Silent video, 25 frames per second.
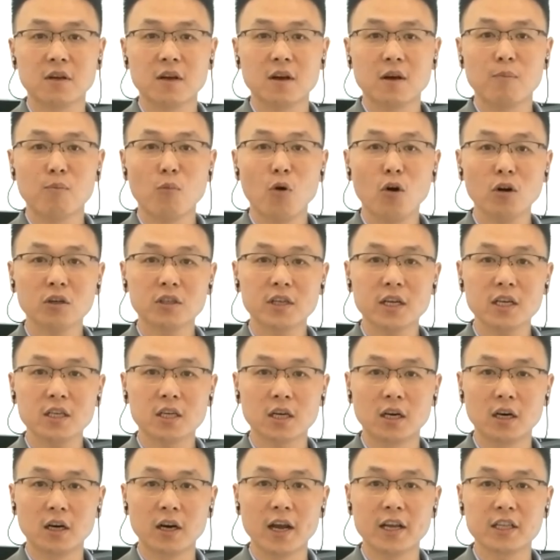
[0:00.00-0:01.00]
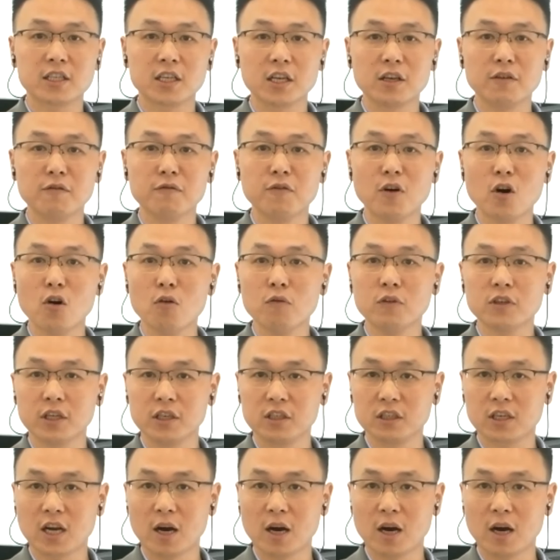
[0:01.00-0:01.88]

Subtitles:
more data is involved in